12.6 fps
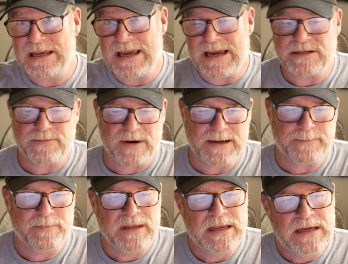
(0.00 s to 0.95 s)
case, right?
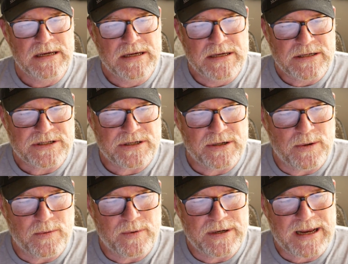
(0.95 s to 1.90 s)

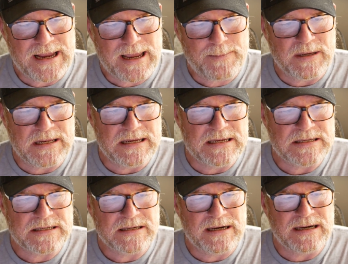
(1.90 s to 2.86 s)
So what happened is